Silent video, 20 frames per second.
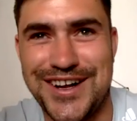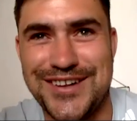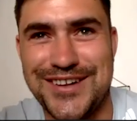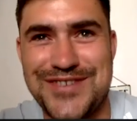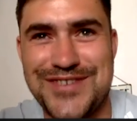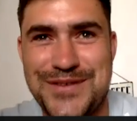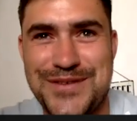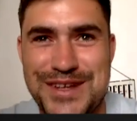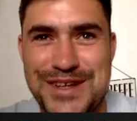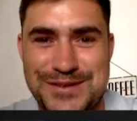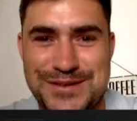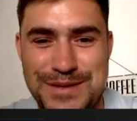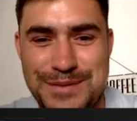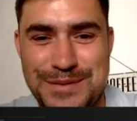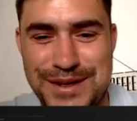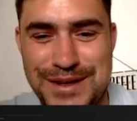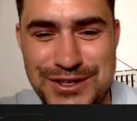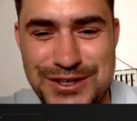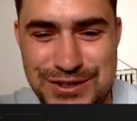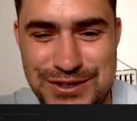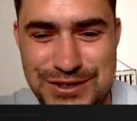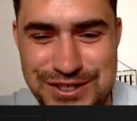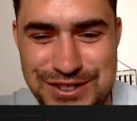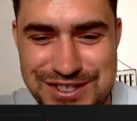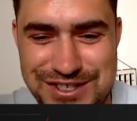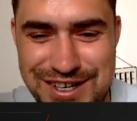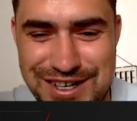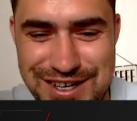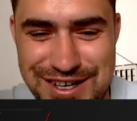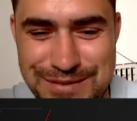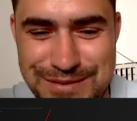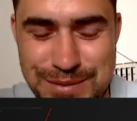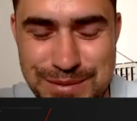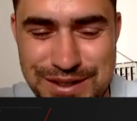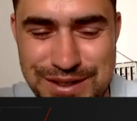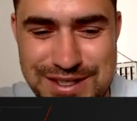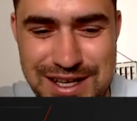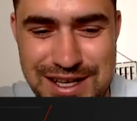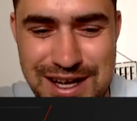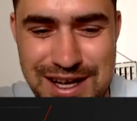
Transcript: Maybe that's me being short-sighted, but